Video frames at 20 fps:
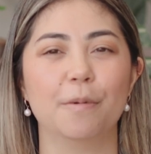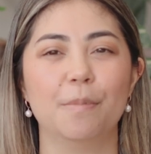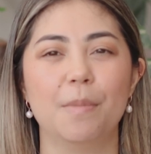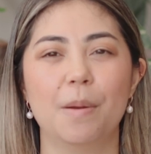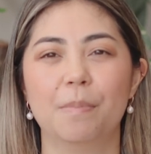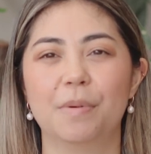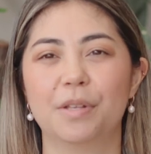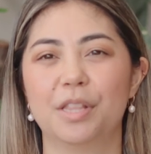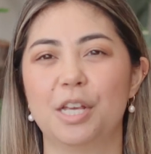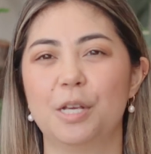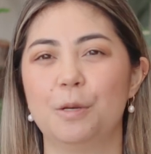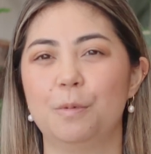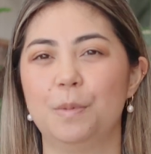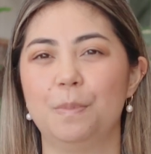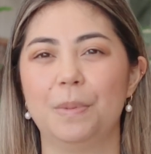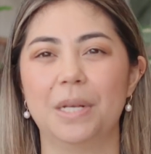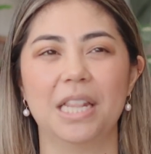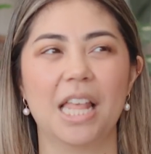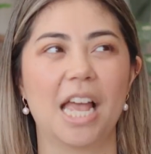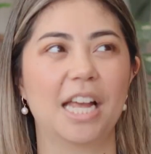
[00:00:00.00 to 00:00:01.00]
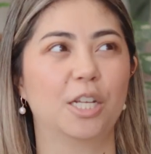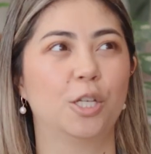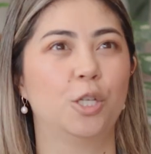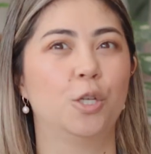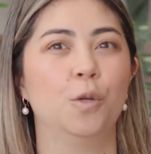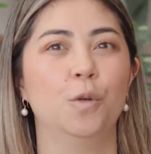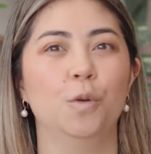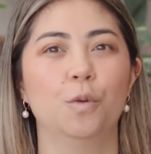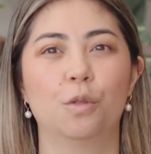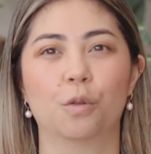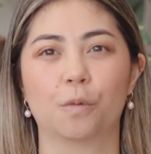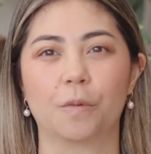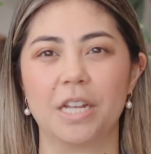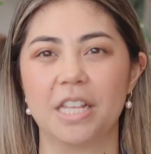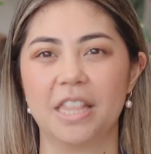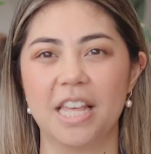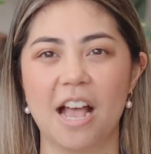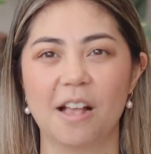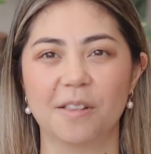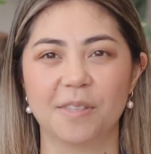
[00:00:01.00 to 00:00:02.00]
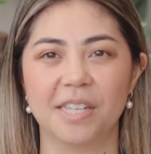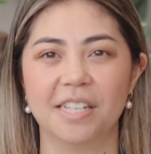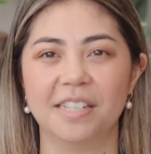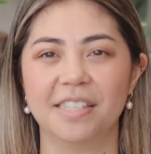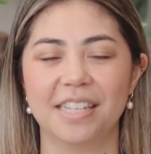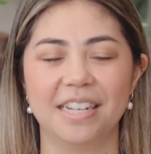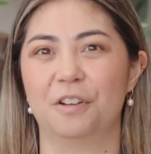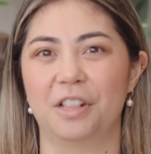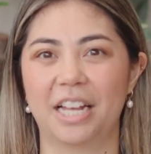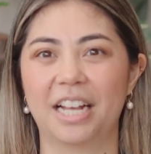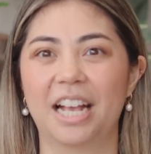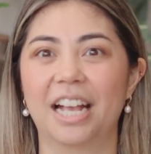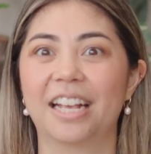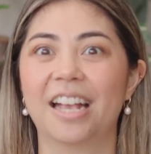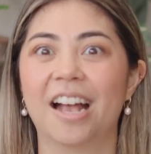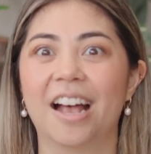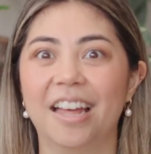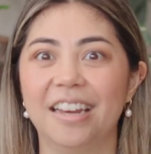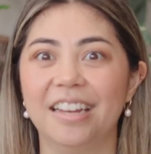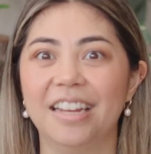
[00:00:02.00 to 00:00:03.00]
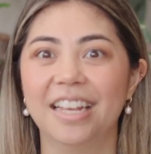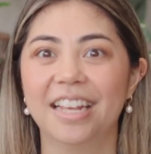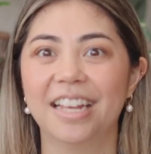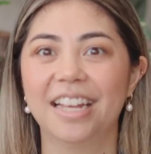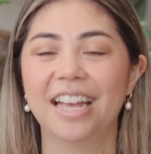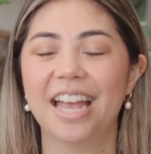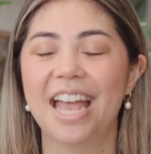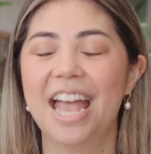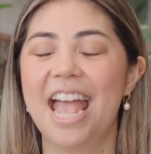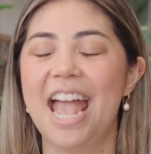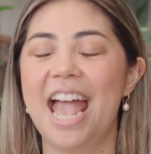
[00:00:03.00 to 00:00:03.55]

I remember they would be like 2,000-3,000 for like a cutting.